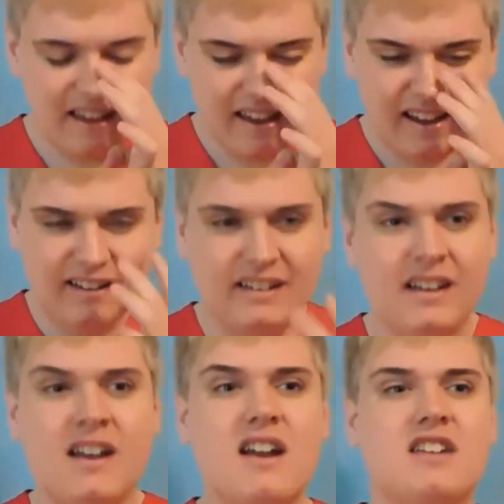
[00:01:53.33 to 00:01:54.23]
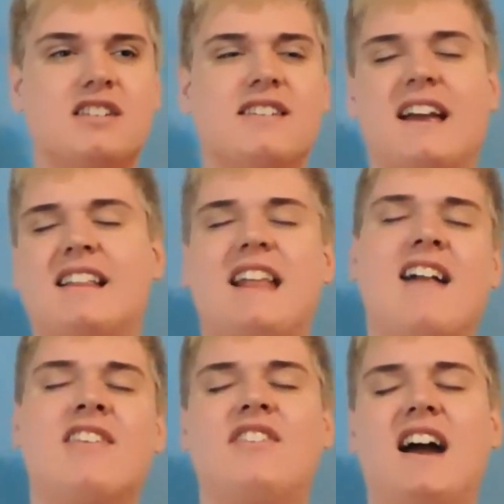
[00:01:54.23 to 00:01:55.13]
And she's like,
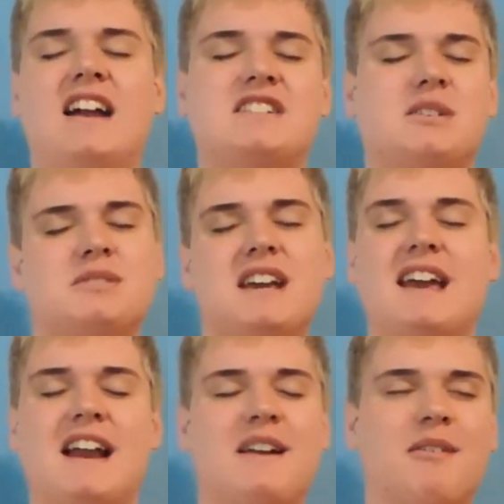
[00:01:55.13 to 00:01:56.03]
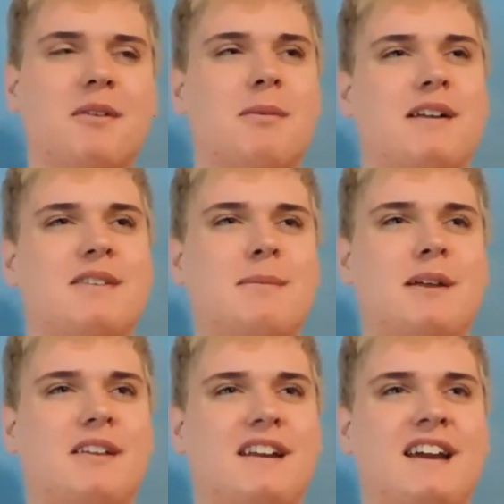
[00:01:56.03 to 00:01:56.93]
that's fine, don't take any
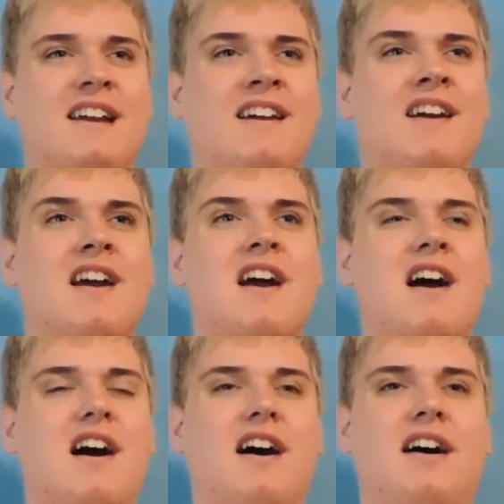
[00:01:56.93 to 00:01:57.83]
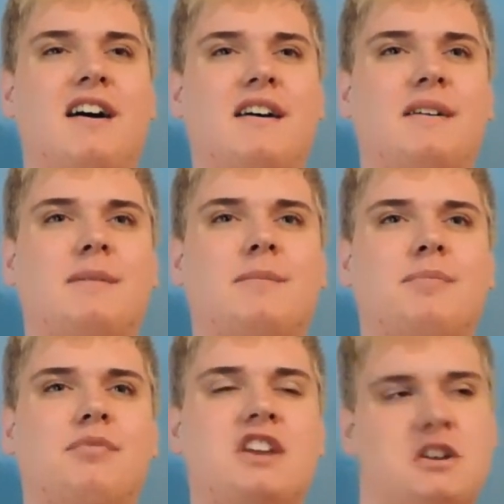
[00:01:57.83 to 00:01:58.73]
responsibility.
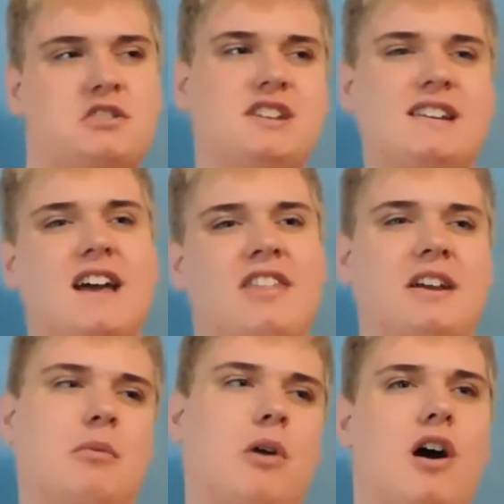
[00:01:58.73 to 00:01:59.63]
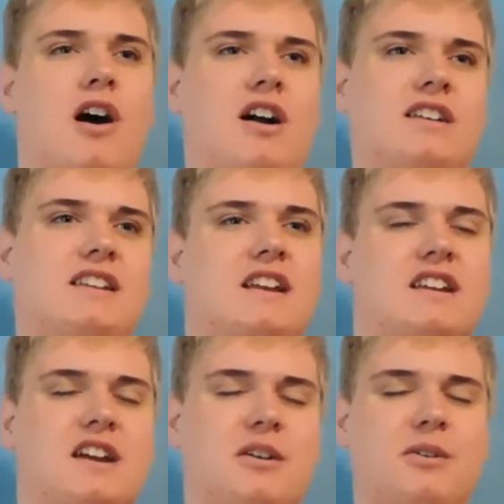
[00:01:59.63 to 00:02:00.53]
You did nothing wrong,
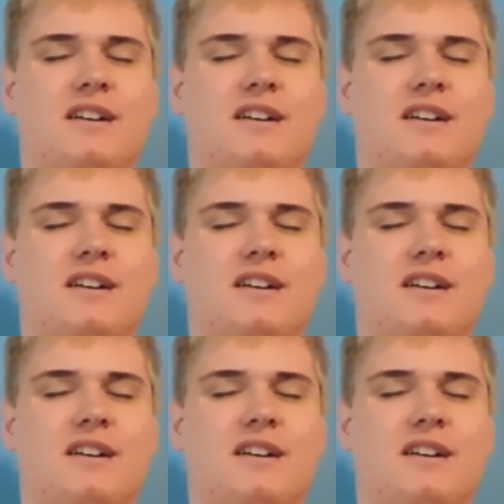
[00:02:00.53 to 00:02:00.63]
didn't you?